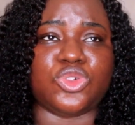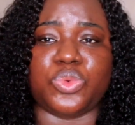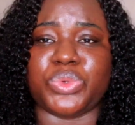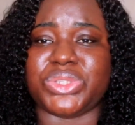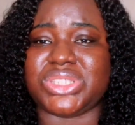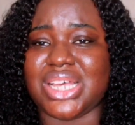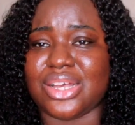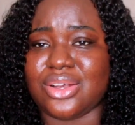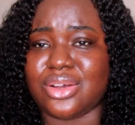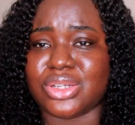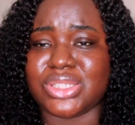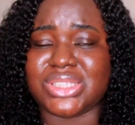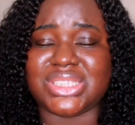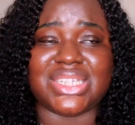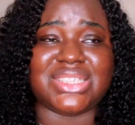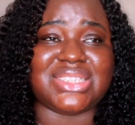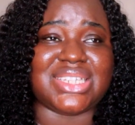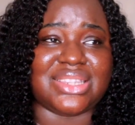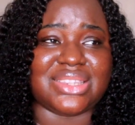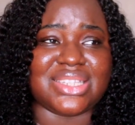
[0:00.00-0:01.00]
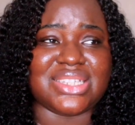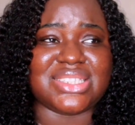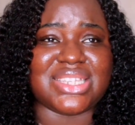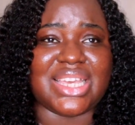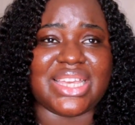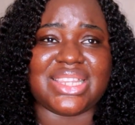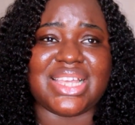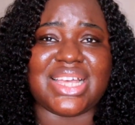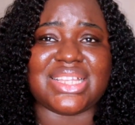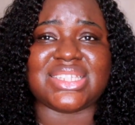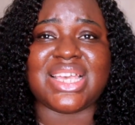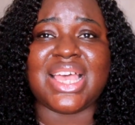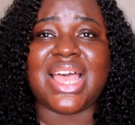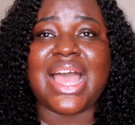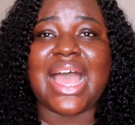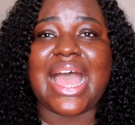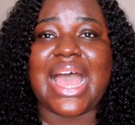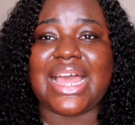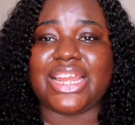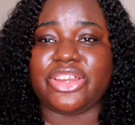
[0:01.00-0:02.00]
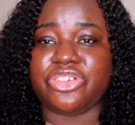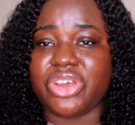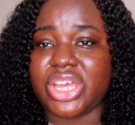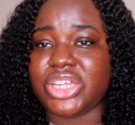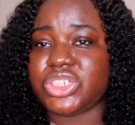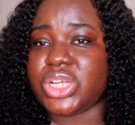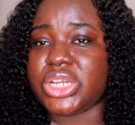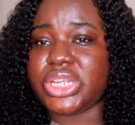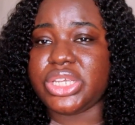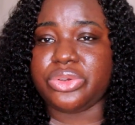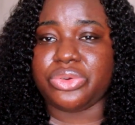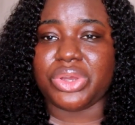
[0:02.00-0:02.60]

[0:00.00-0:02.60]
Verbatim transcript: or with our content and things like that. And gradually,